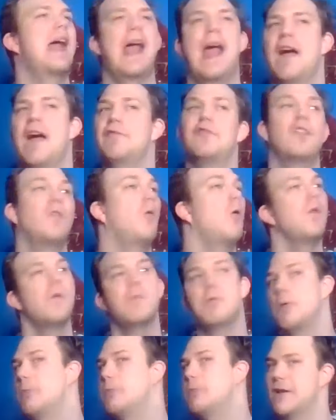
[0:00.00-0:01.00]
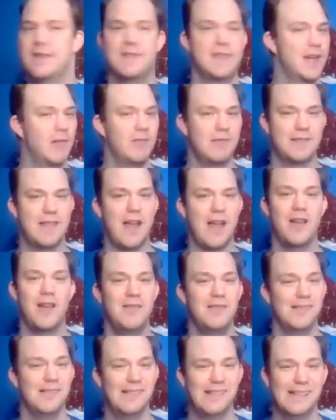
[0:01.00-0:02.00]
after all the publicity was
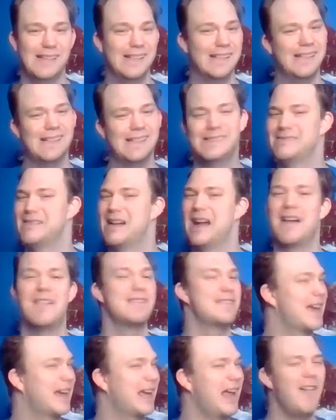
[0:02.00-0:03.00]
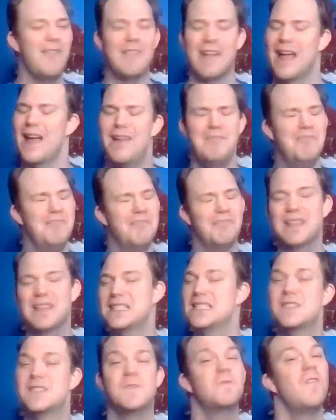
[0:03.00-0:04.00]
done, I was like, okay,
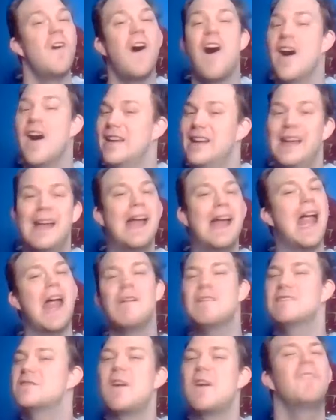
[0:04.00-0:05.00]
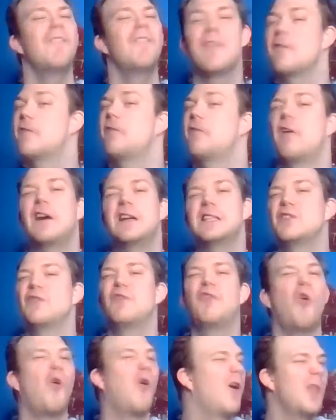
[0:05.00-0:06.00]
this is fun. It was fun for the first
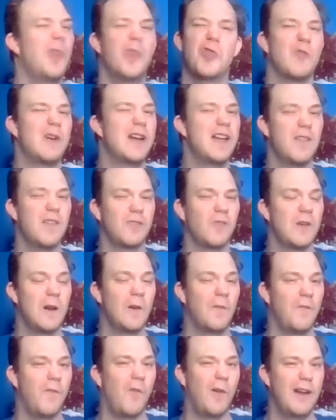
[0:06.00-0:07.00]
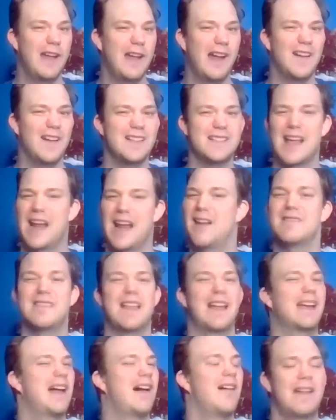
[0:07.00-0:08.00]
four, three, three or four years. Then I was
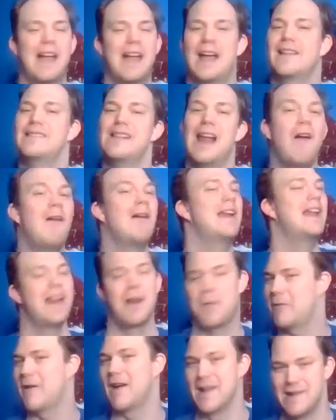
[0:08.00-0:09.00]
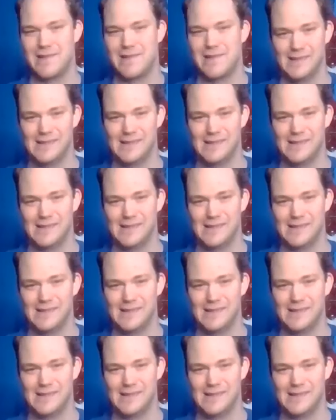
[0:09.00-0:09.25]
like, okay, now I need a break.